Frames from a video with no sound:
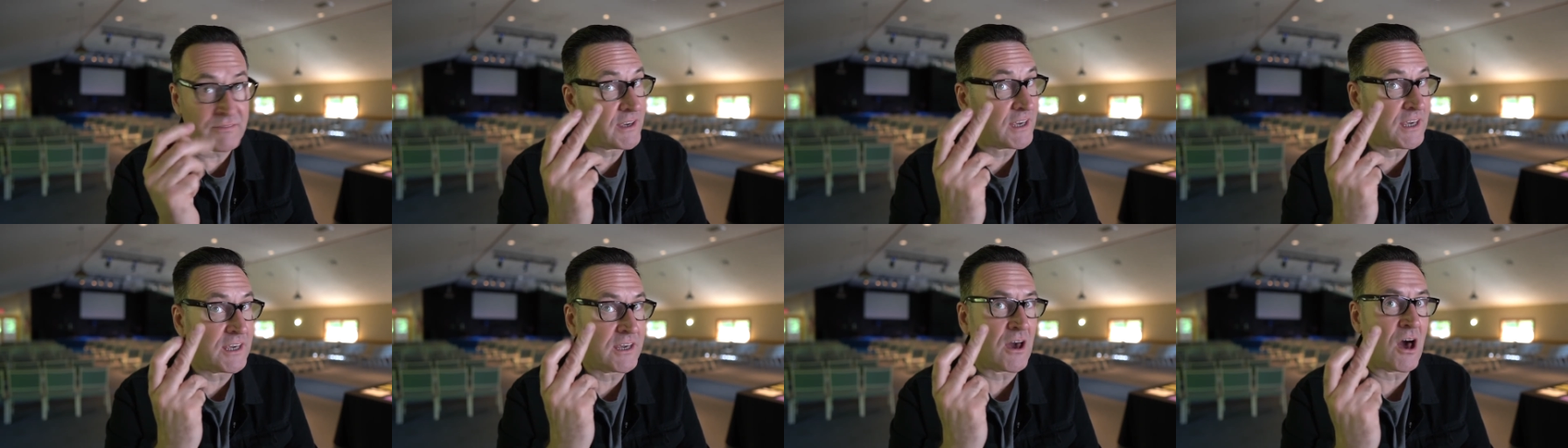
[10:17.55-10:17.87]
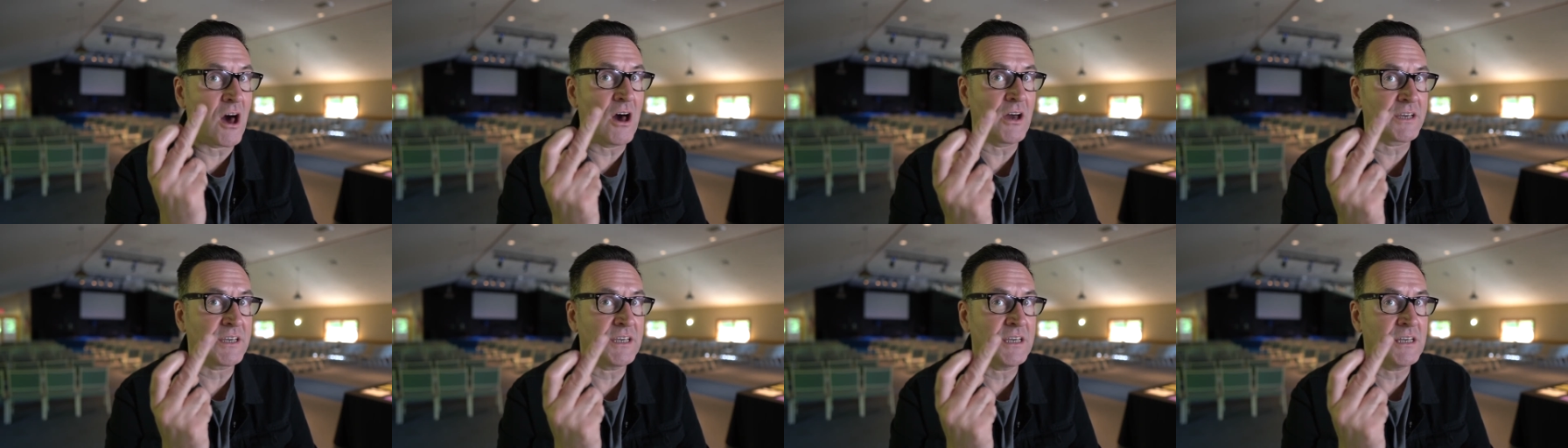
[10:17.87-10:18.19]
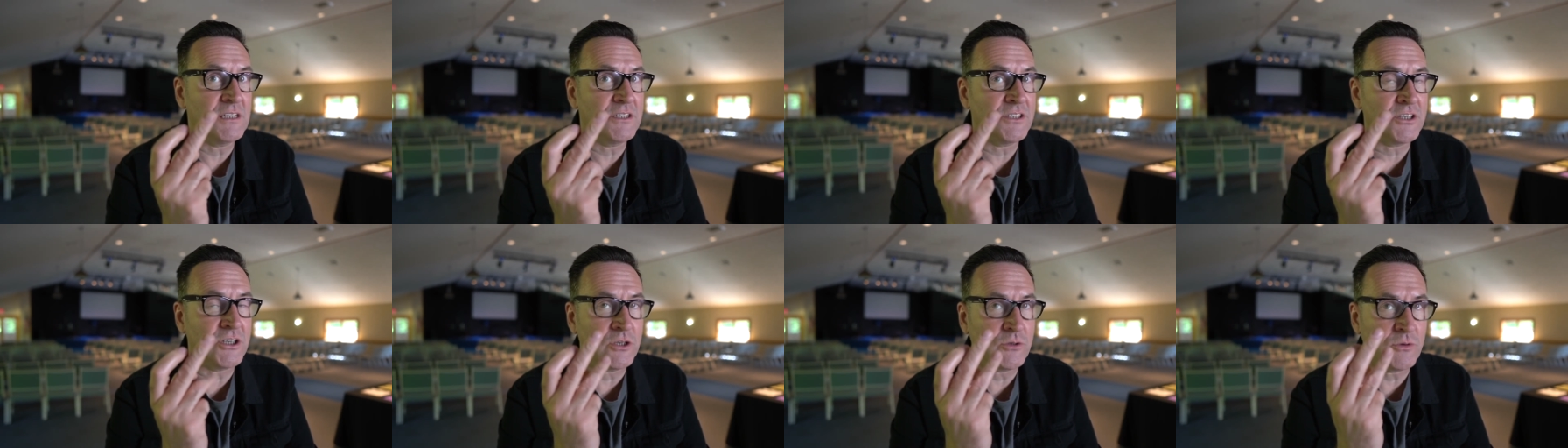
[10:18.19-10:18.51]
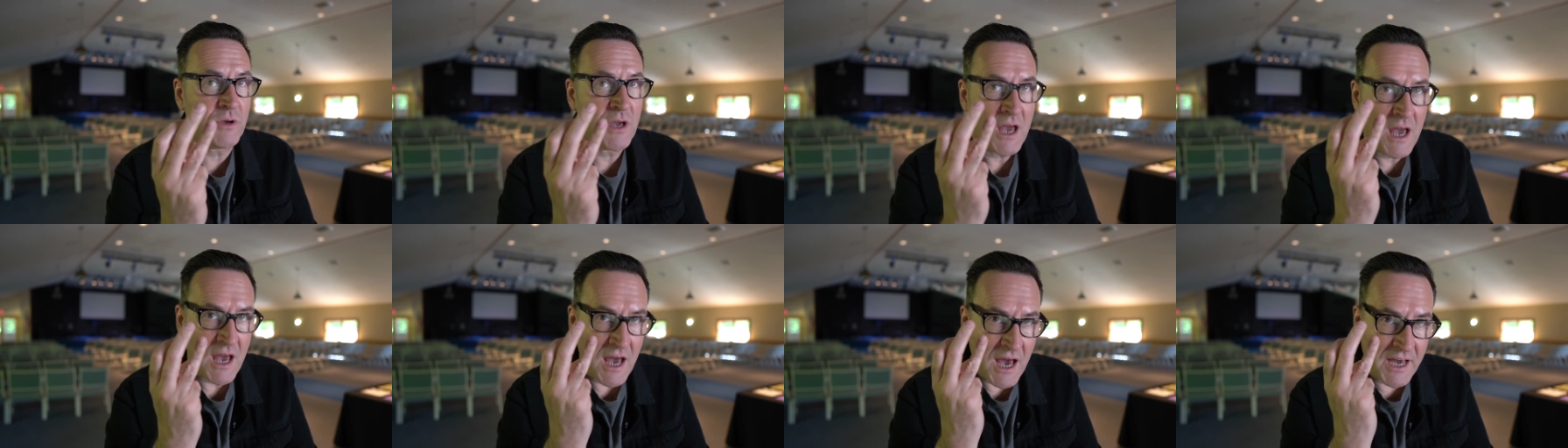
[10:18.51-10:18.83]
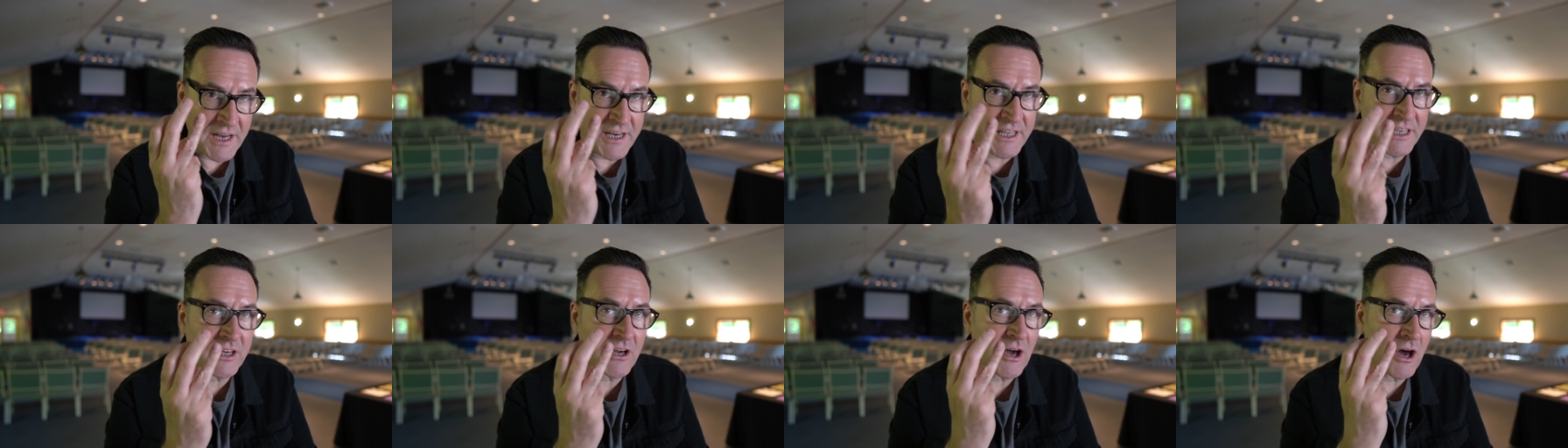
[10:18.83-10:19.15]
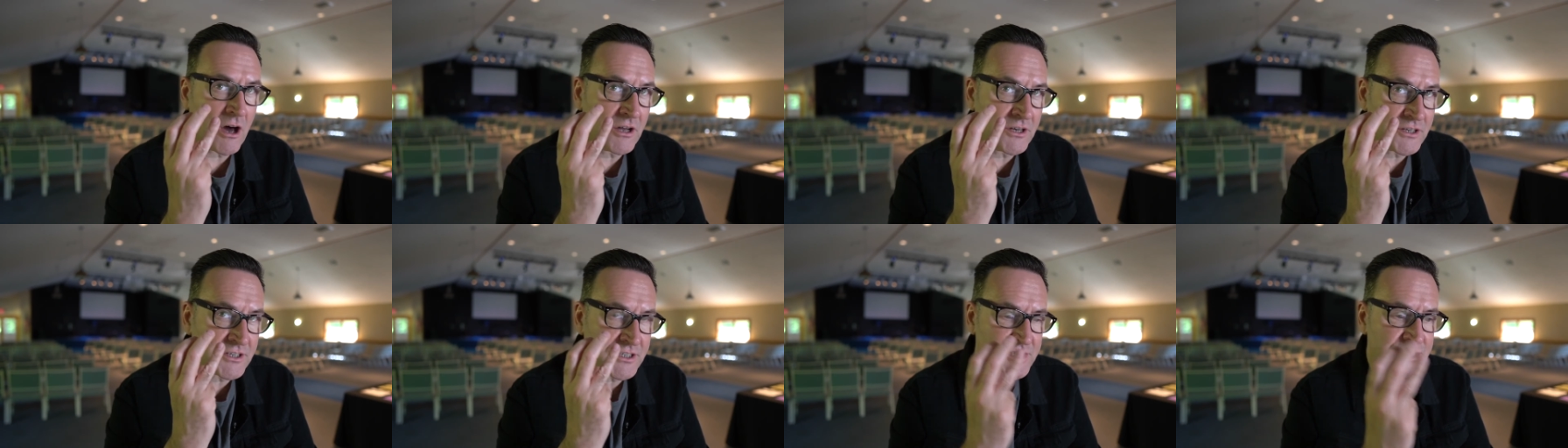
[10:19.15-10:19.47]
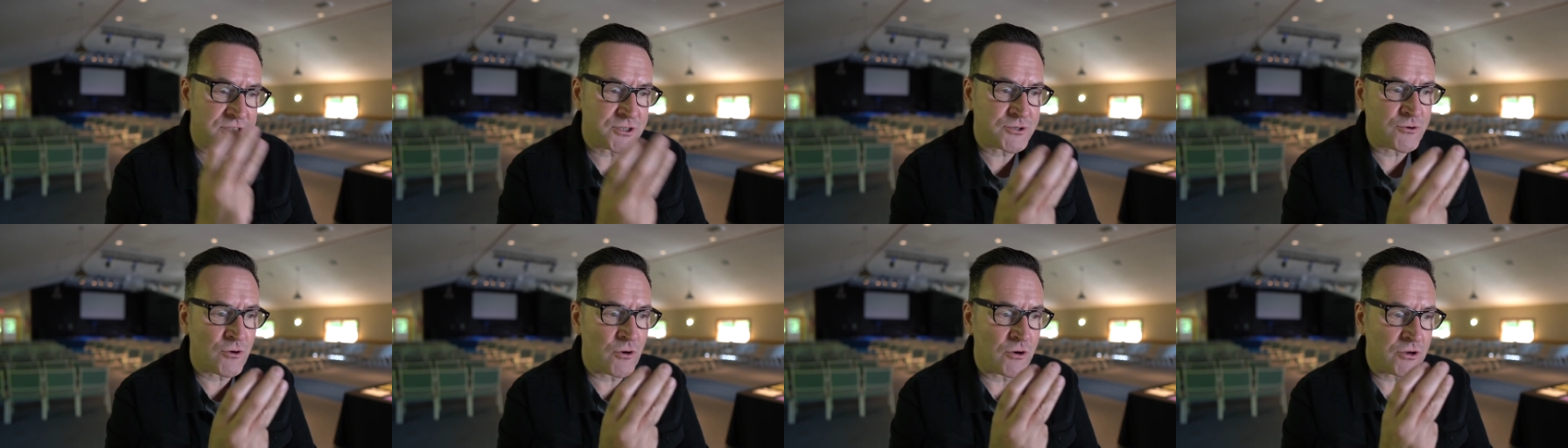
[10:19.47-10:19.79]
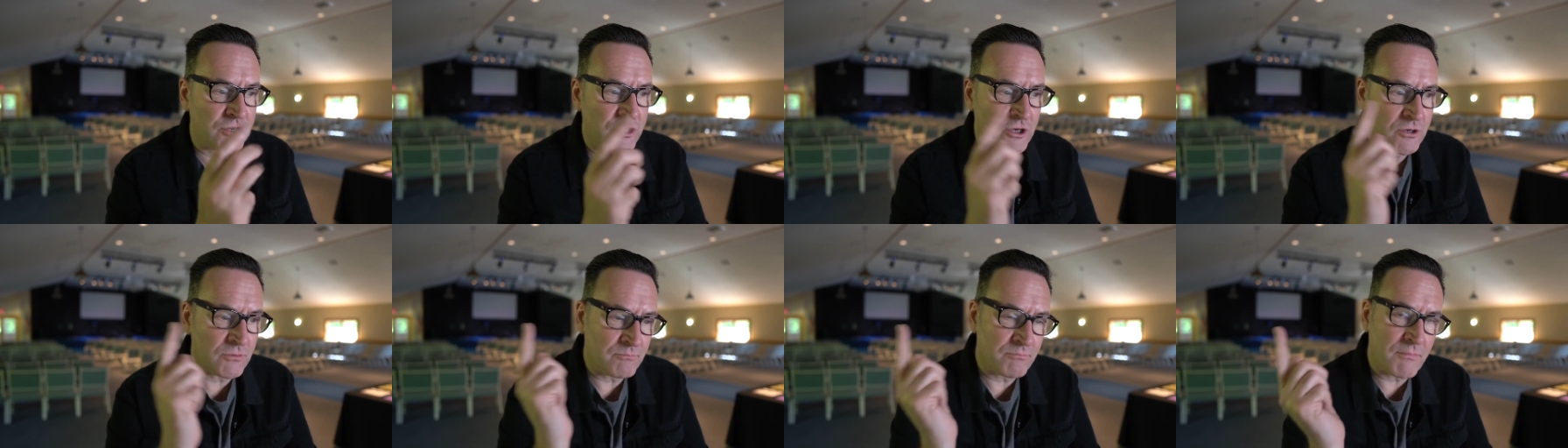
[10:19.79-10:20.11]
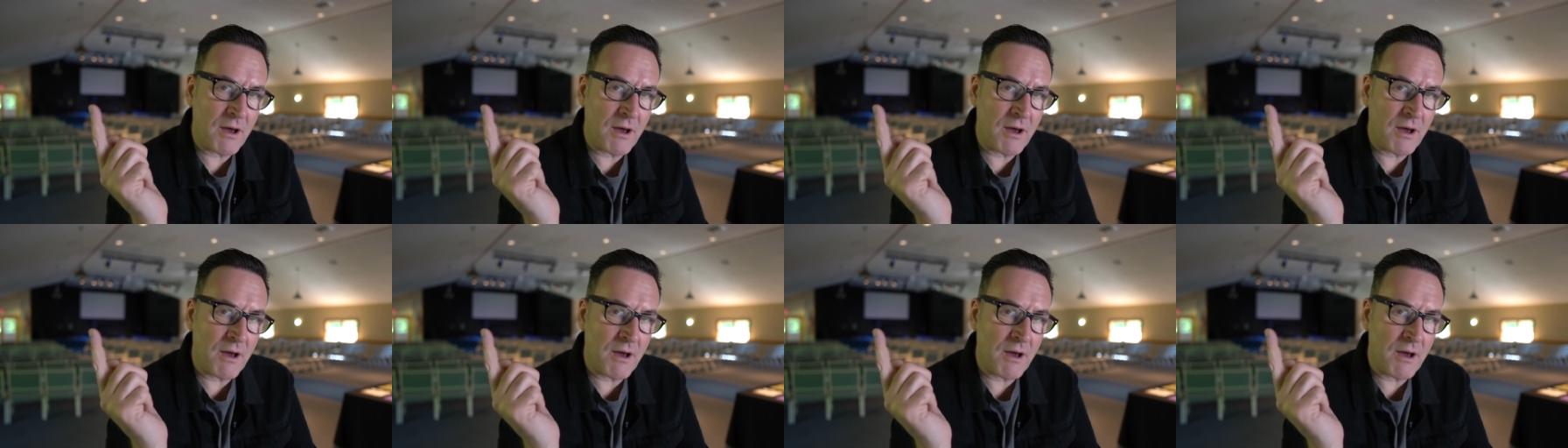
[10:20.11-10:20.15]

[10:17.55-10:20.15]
he can't kill you and he can't destroy you.